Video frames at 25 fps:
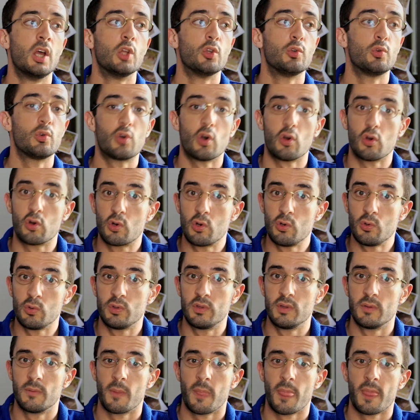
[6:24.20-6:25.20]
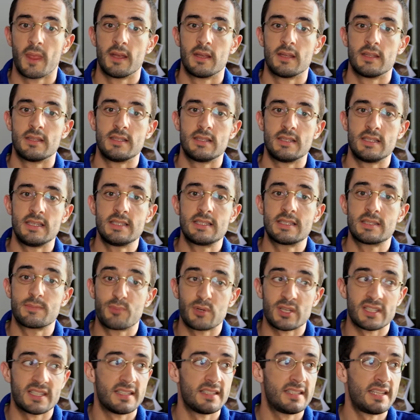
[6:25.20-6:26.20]
To conclude this
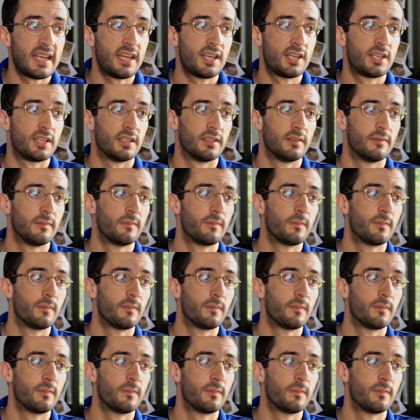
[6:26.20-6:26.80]
presentation,